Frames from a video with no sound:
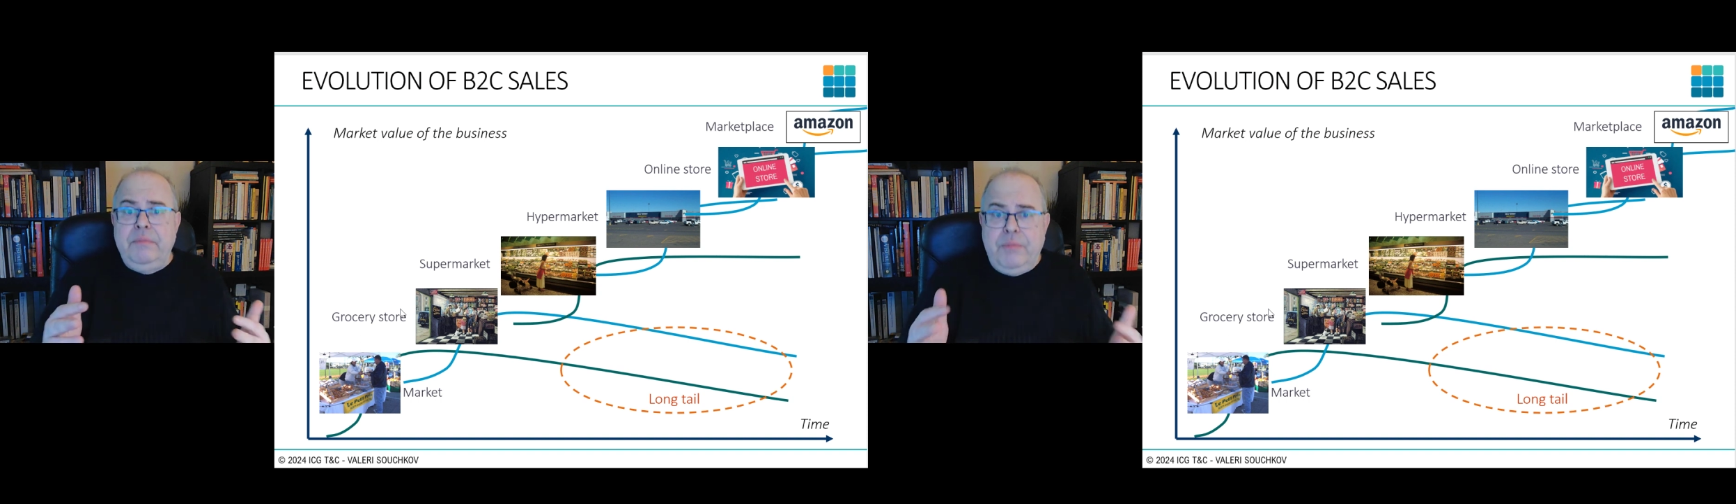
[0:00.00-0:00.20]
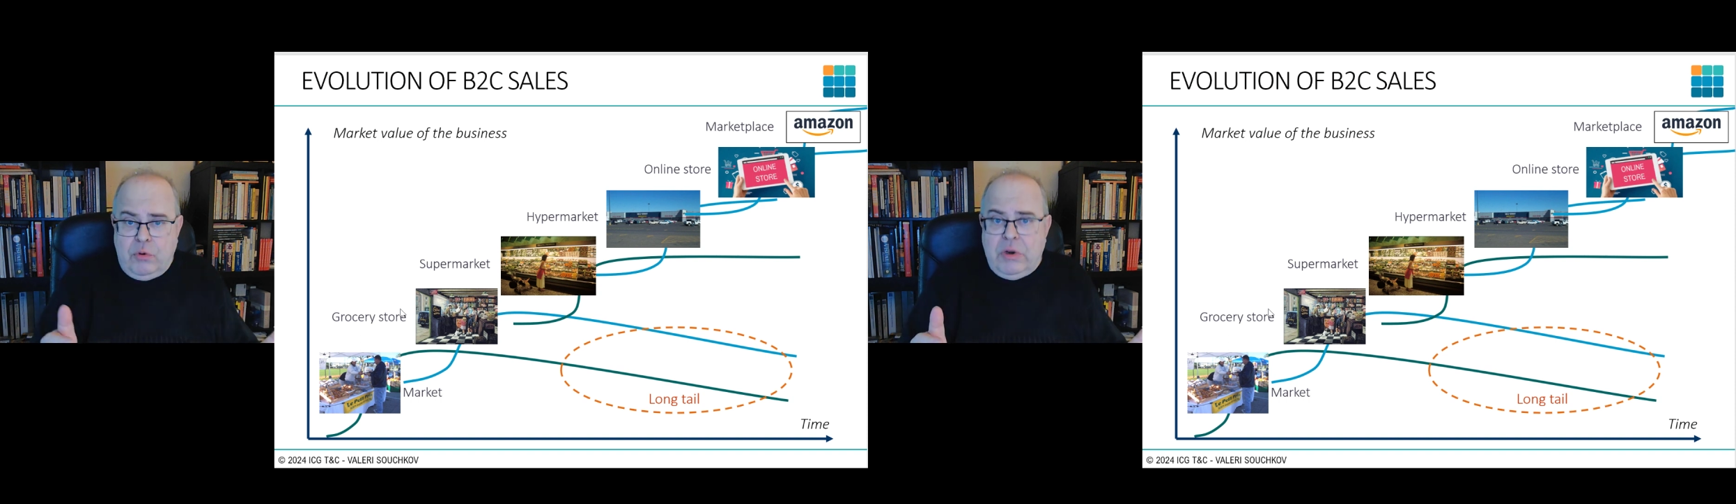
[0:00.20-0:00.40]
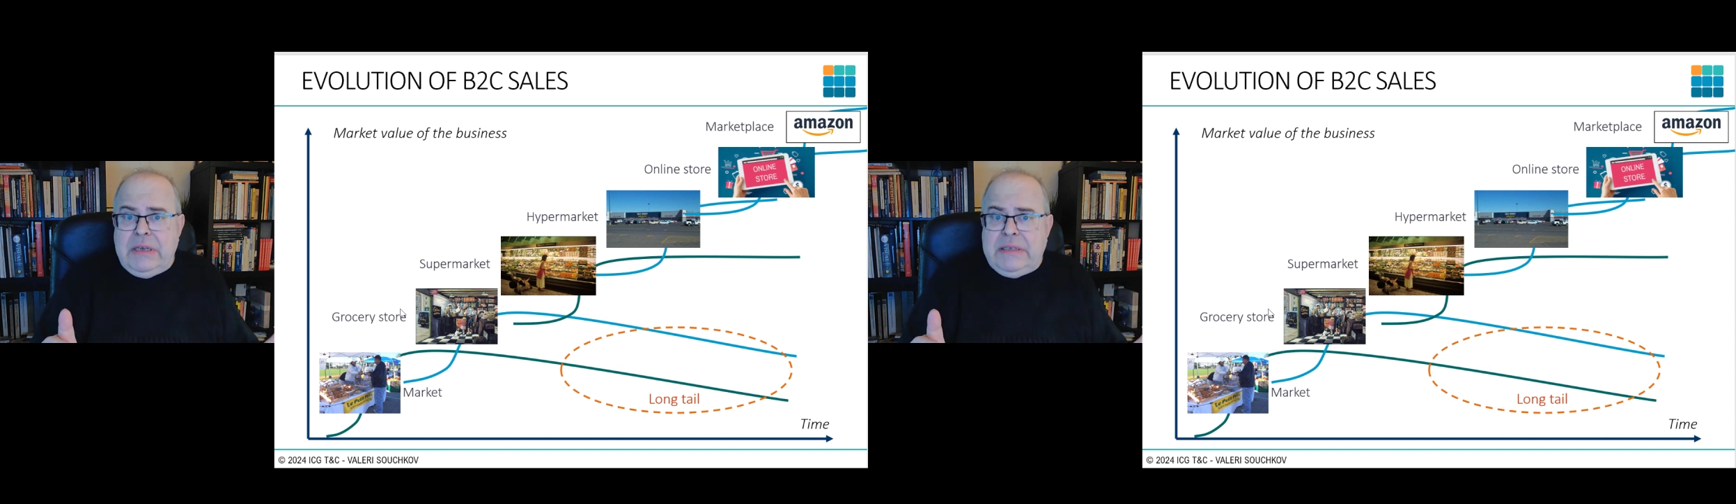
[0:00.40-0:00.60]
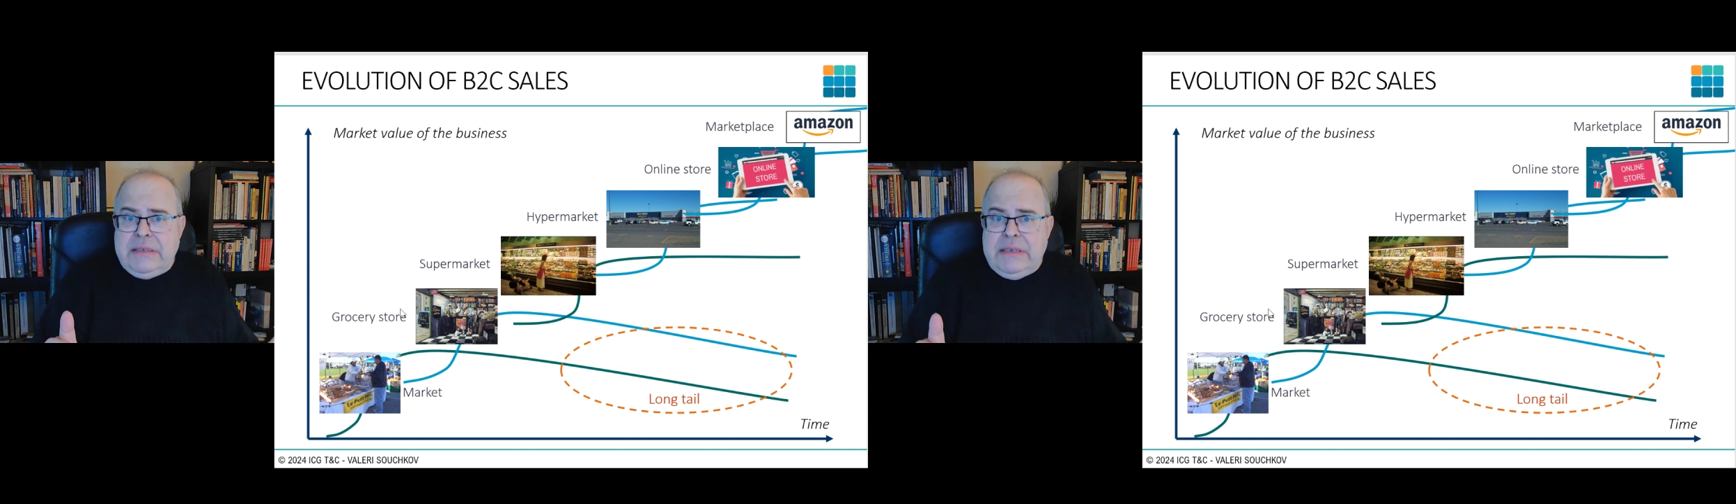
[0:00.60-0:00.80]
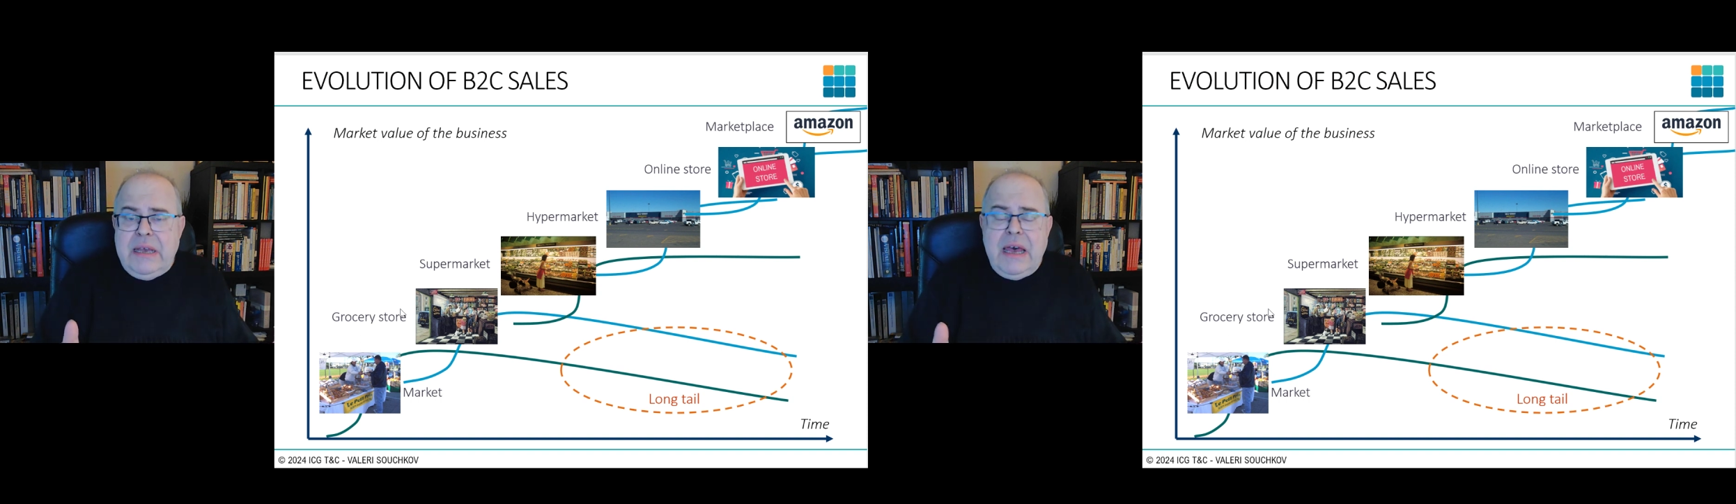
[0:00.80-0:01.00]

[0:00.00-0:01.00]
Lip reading: products